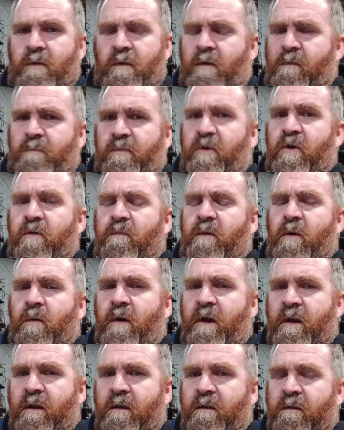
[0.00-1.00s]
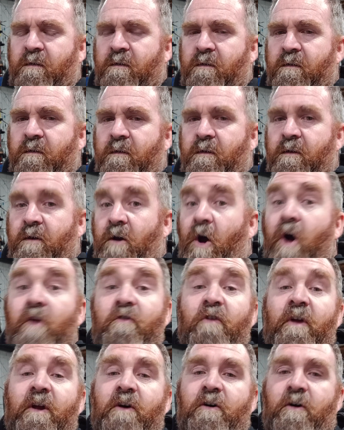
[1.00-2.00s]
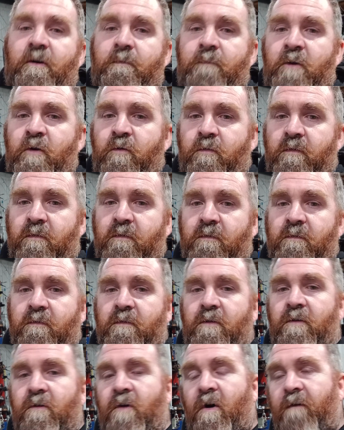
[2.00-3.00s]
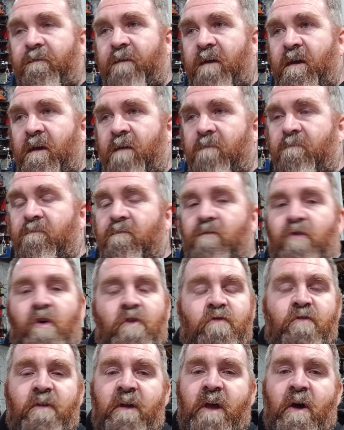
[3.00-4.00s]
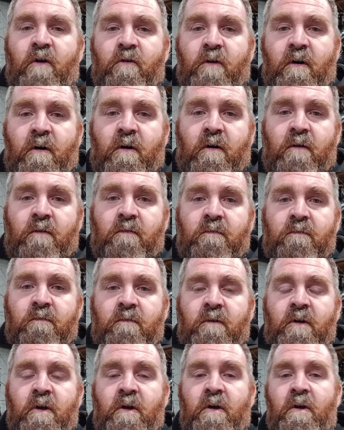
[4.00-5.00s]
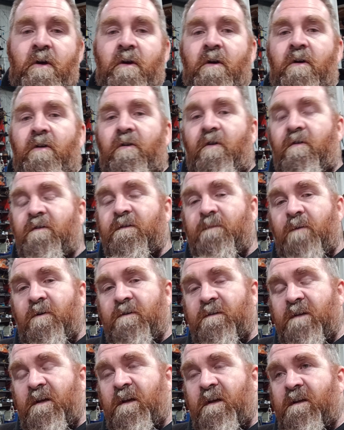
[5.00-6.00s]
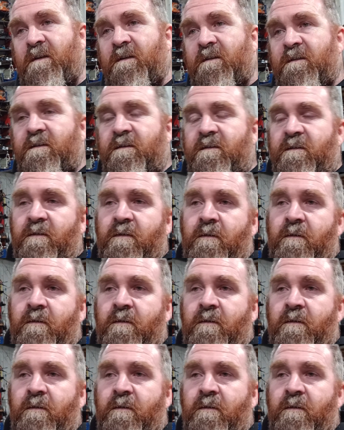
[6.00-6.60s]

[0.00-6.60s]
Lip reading: Kind of blew me away. I drink a lot of milk, coffee, don't drink alcohol, don't smoke ciggies.